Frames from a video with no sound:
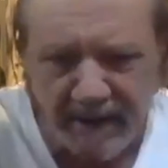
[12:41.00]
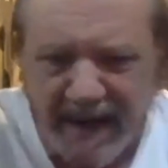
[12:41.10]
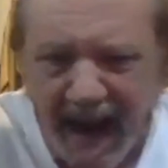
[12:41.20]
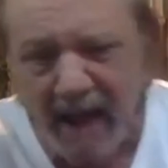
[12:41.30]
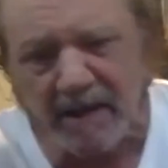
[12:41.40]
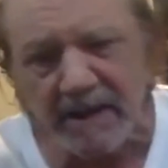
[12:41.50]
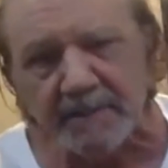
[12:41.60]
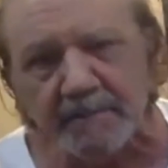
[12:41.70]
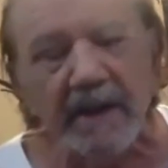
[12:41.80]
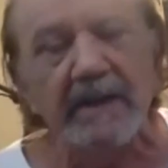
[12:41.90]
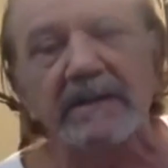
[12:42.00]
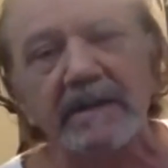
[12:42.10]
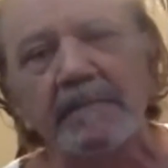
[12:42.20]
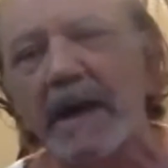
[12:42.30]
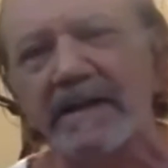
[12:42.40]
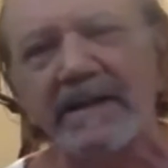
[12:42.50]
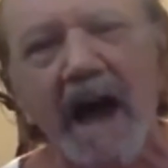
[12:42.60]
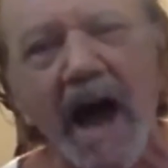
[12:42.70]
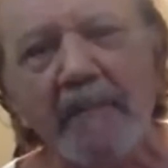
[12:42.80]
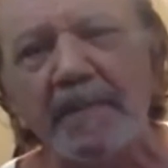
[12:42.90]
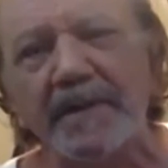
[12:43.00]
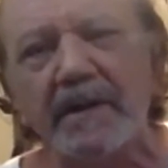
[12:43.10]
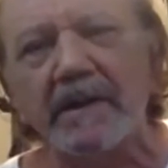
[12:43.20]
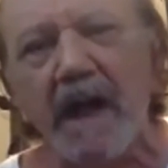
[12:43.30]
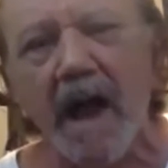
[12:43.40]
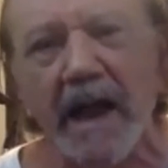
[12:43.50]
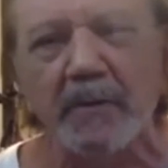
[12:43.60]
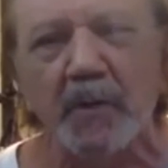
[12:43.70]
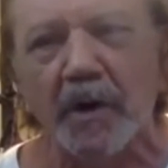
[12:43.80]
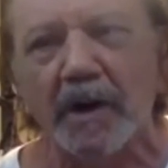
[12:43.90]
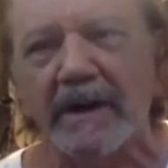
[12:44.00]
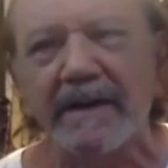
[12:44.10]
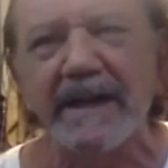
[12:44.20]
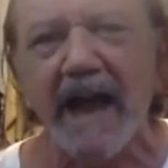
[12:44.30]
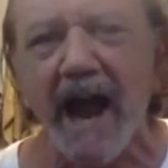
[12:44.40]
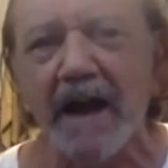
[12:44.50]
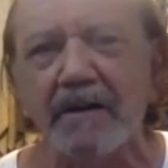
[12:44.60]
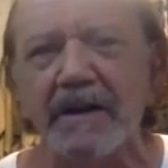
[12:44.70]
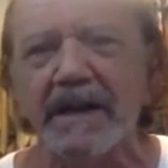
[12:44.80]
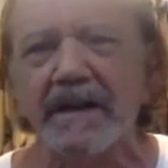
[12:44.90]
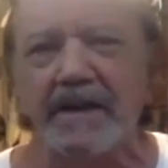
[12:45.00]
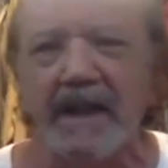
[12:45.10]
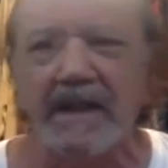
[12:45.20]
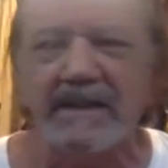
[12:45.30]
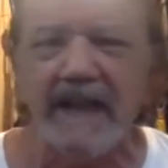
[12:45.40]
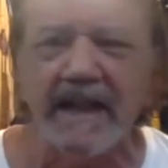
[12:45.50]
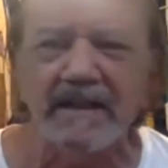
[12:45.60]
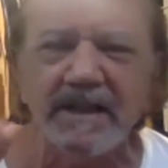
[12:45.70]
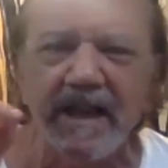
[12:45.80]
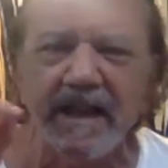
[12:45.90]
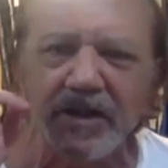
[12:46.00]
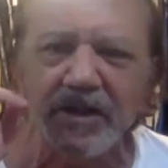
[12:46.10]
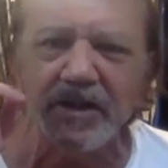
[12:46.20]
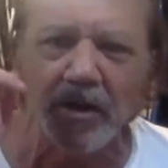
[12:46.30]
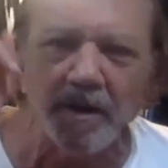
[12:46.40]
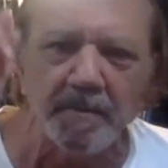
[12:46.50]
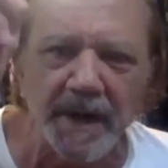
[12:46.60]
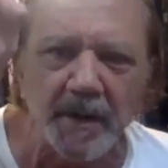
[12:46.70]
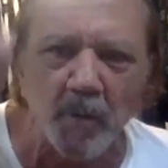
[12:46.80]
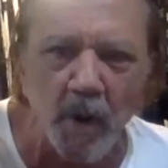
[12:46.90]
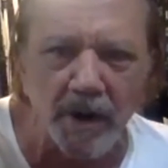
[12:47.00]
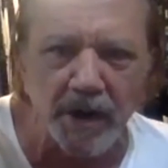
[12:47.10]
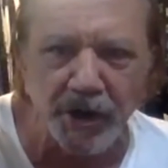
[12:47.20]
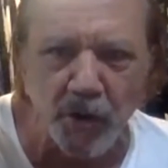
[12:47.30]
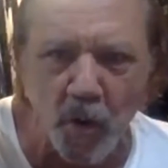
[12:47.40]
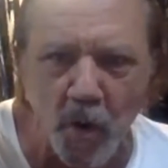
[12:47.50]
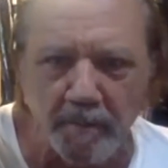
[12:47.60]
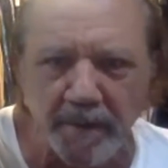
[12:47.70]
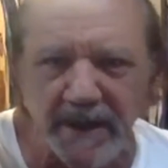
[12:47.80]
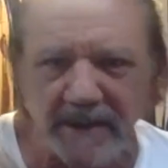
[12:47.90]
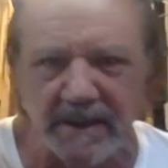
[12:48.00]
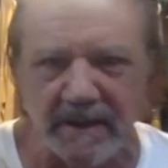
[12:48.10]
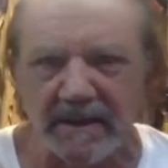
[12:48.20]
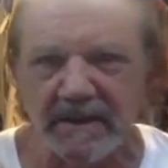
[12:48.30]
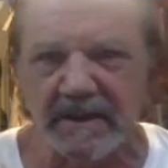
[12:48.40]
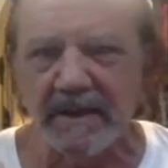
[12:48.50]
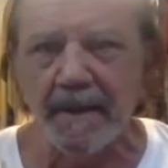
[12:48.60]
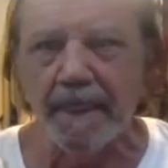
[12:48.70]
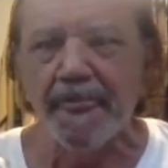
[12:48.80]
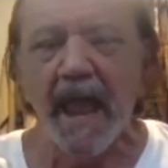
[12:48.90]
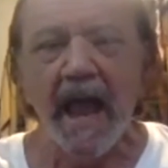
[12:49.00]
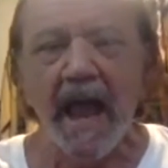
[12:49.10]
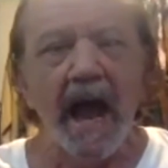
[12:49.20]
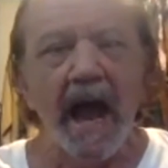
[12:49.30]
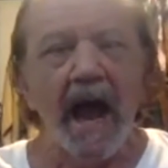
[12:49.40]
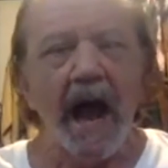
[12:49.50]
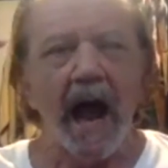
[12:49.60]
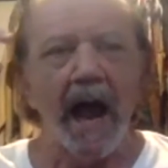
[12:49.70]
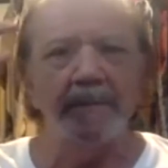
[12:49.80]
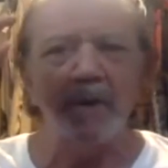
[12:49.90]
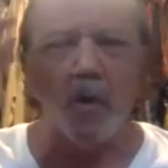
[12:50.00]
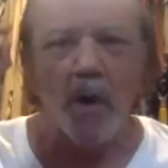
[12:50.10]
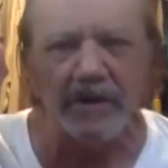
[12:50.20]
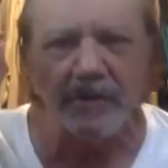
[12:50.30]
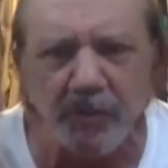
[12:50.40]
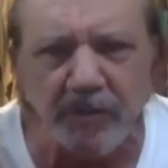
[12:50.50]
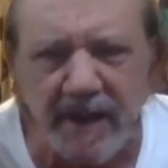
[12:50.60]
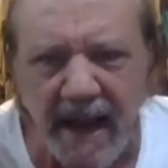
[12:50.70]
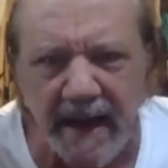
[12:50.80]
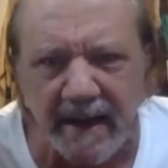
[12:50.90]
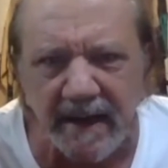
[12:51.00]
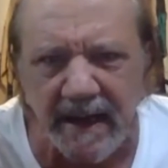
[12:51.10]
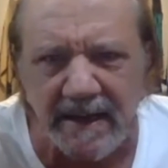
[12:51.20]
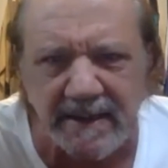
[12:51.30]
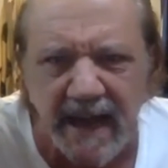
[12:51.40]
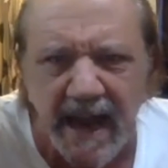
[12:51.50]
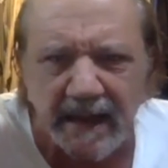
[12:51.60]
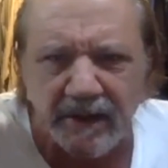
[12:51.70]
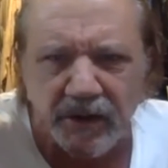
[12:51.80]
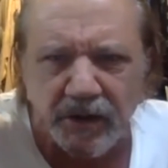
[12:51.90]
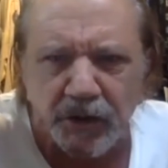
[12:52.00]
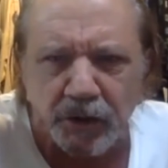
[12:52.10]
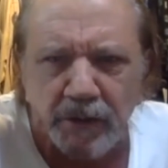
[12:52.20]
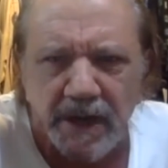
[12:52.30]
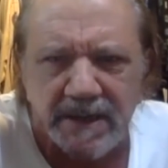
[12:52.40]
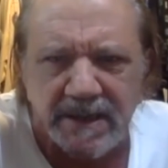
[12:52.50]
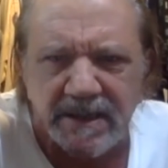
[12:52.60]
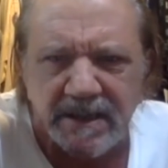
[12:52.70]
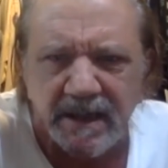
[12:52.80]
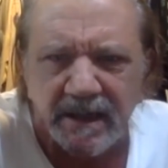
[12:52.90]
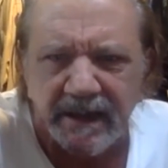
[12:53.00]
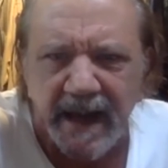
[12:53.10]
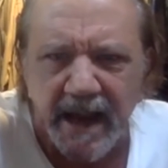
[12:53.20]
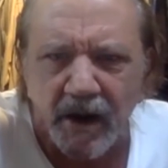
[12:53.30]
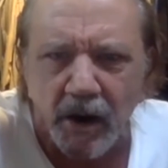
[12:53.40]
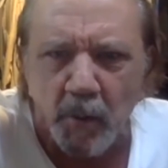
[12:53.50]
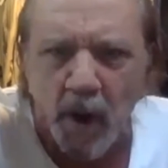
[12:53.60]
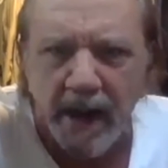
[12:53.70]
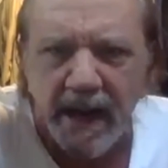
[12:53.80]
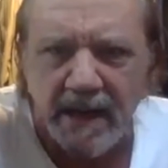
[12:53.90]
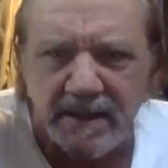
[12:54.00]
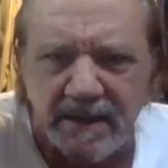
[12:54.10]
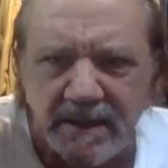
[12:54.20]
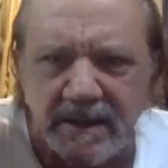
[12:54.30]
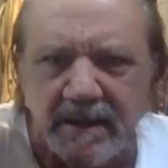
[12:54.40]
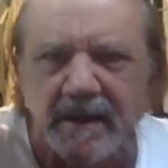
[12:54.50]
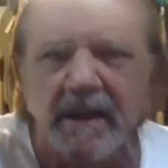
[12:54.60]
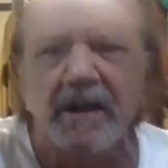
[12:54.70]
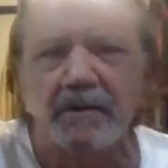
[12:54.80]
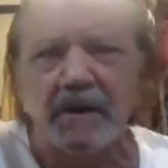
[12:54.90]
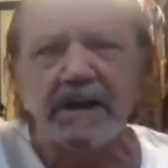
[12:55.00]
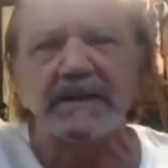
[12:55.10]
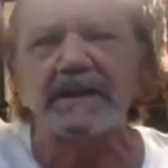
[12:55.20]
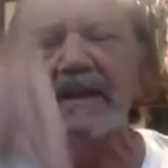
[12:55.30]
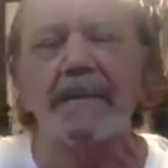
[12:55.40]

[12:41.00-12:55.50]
talisman is my top of the line work. And the irony of this is it's going to be one of your pieces. I'm going to take, is that Chris, K-R-Y-S, Chris?